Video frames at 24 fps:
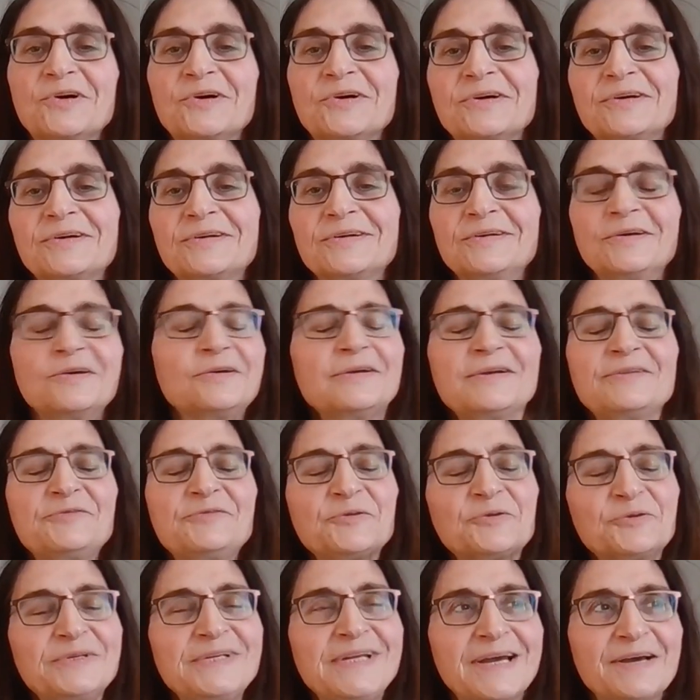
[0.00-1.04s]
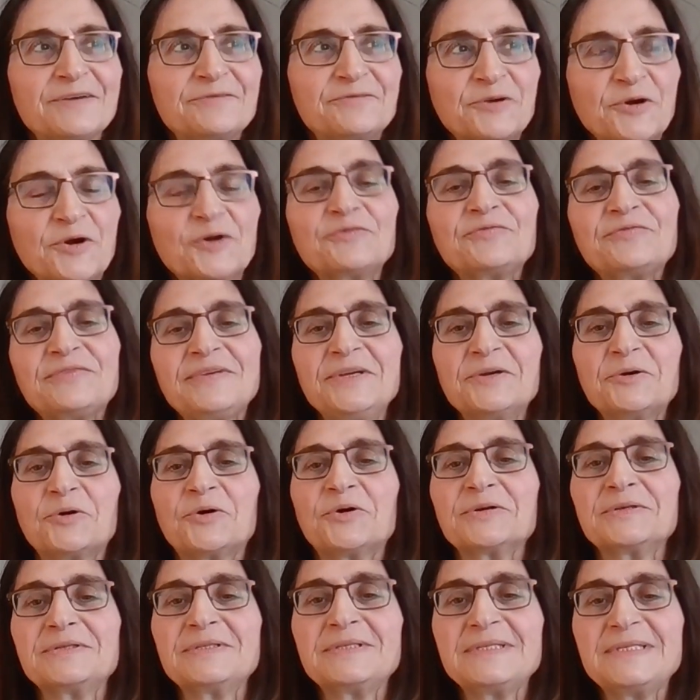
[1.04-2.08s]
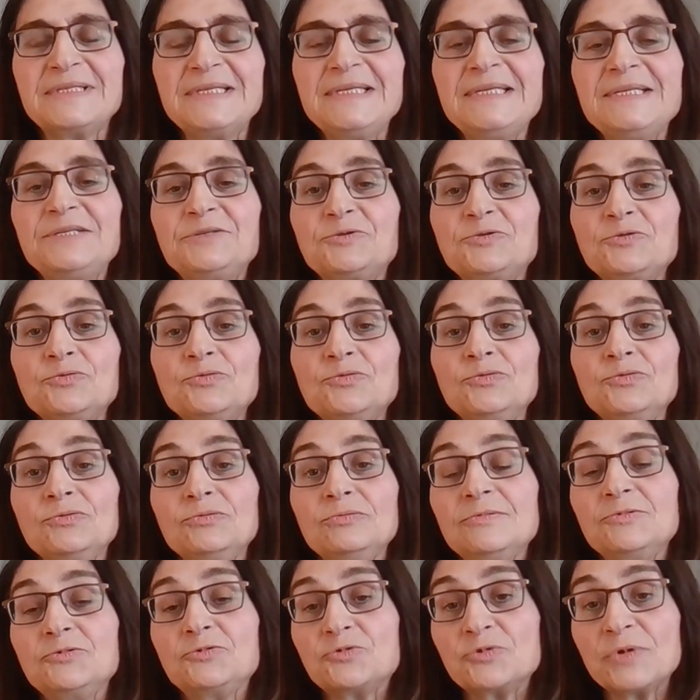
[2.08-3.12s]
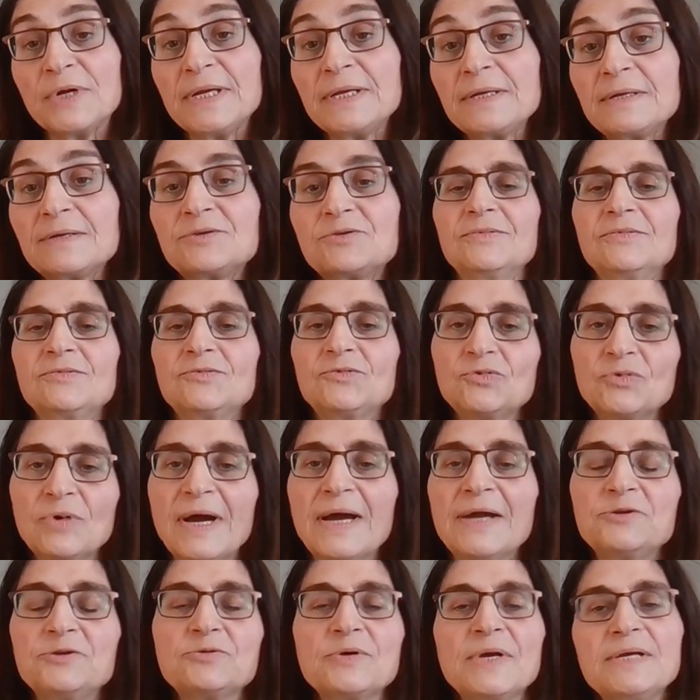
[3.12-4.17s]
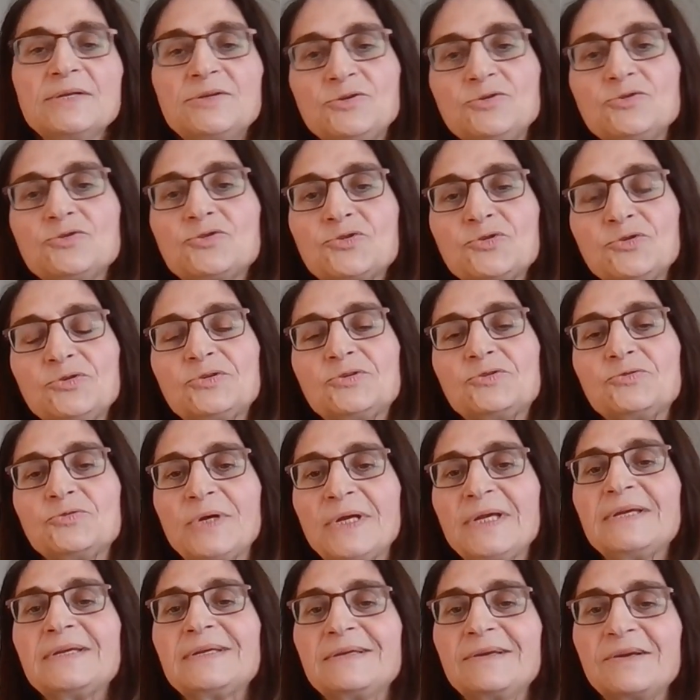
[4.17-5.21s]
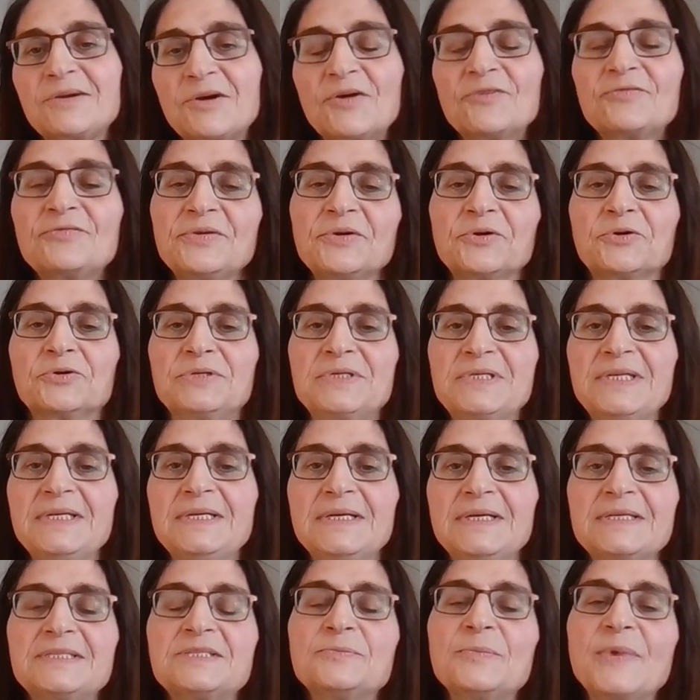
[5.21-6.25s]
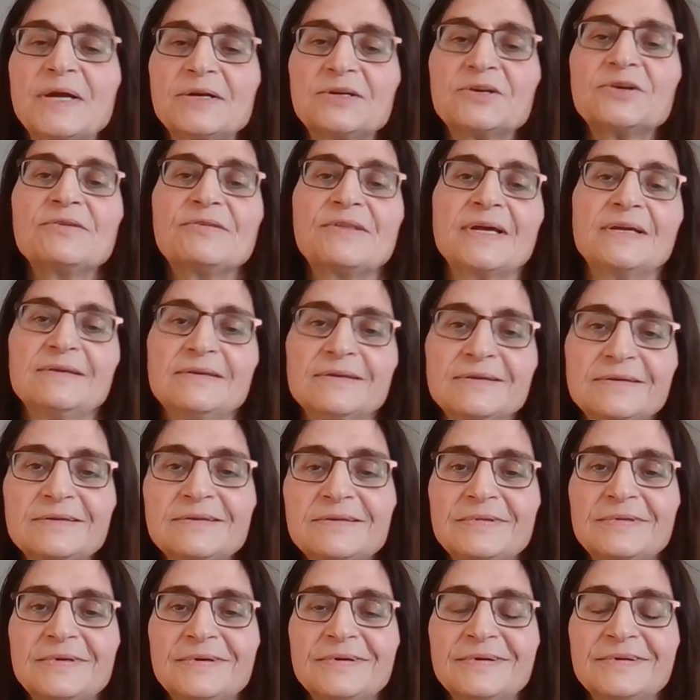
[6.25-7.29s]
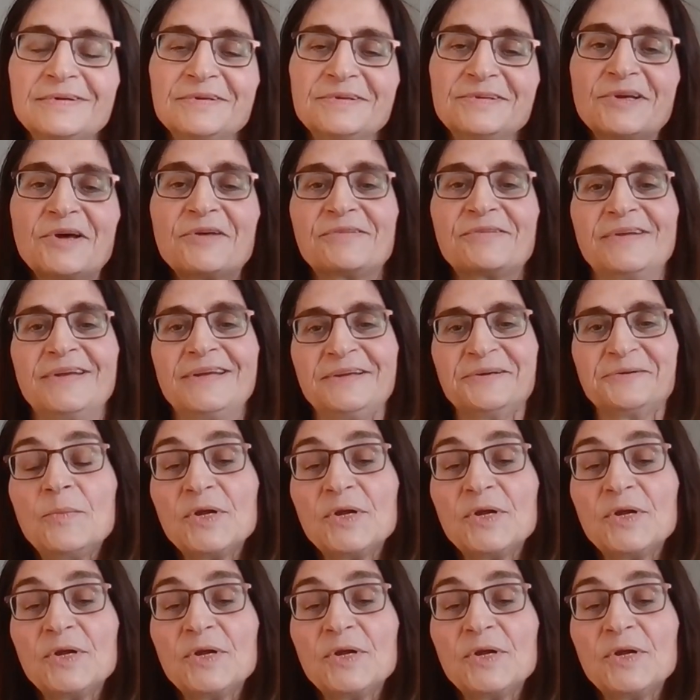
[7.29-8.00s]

or if you only have coffee or tea to drink, to hydrate, you should drink coffee or tea. It's better than nothing.